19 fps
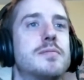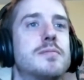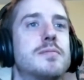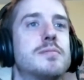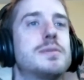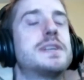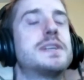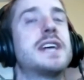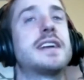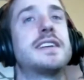
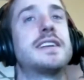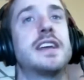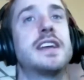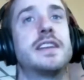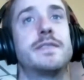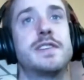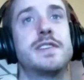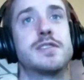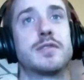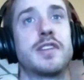protecting
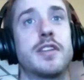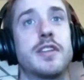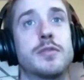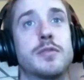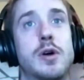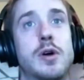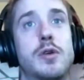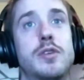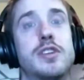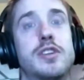individuals on the
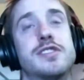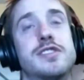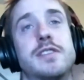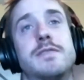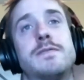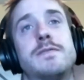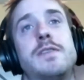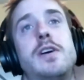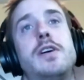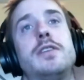road should
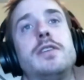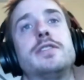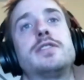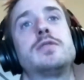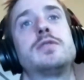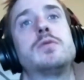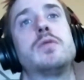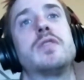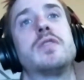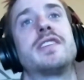fall
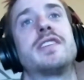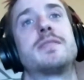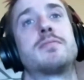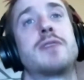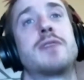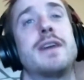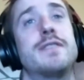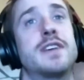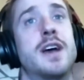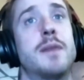towards the
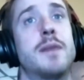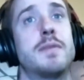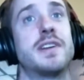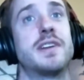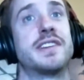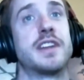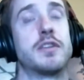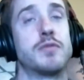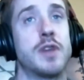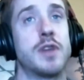private companies
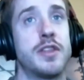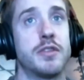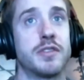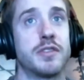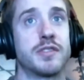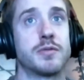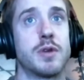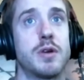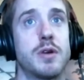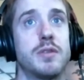that run
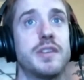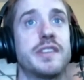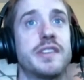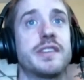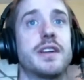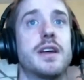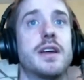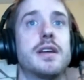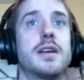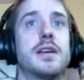those roads,
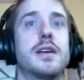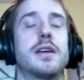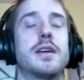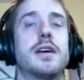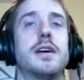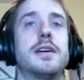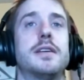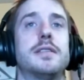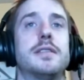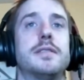
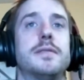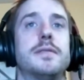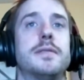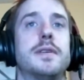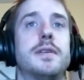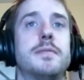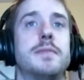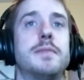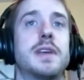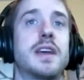
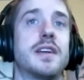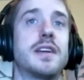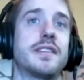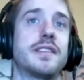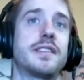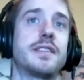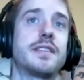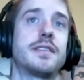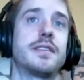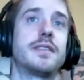
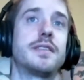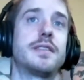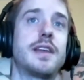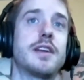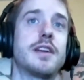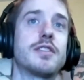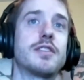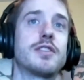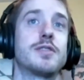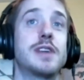because
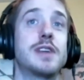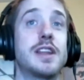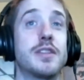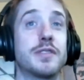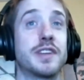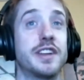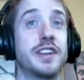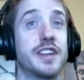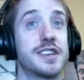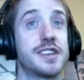they're creating those
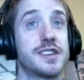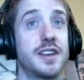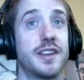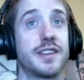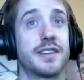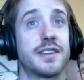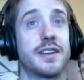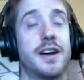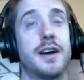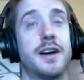
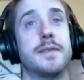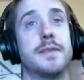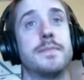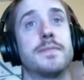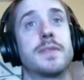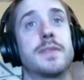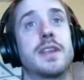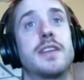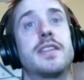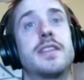conditions.
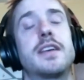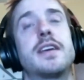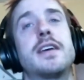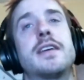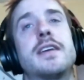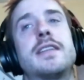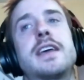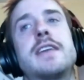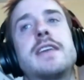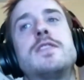
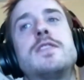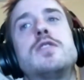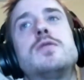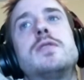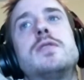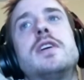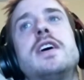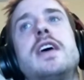Like if you